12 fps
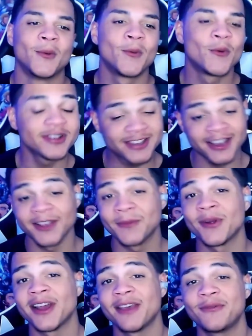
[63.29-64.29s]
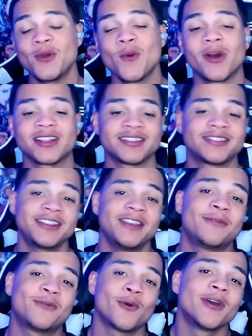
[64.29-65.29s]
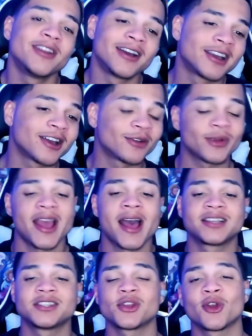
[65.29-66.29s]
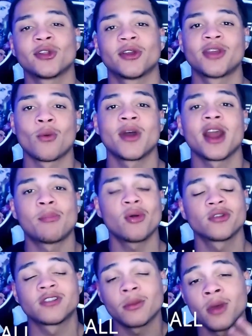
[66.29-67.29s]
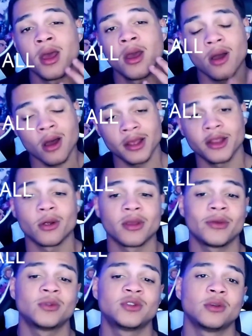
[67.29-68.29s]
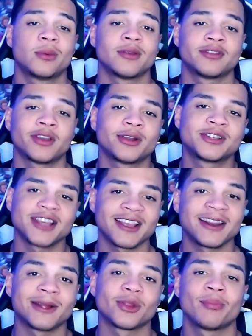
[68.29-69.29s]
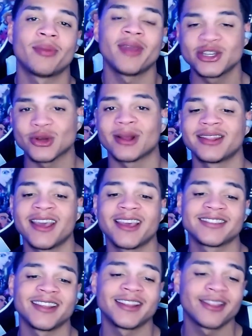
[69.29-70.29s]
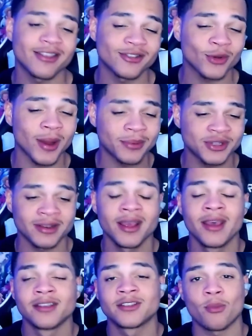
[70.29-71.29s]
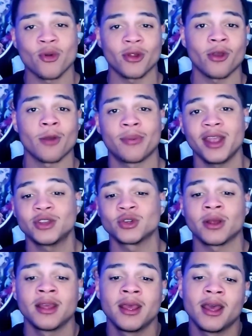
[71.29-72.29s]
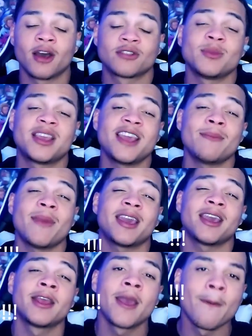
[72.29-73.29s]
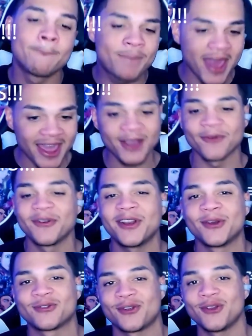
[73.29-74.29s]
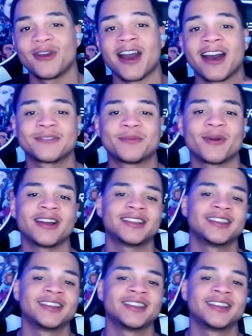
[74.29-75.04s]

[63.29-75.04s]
What's good, bro? If you want to see full and uncut reactions earlier than when I post them on here on YouTube, consider checking out the Patreon. Link is in the description. Supporting on Patreon helps me keep making banger videos for you guys, bro.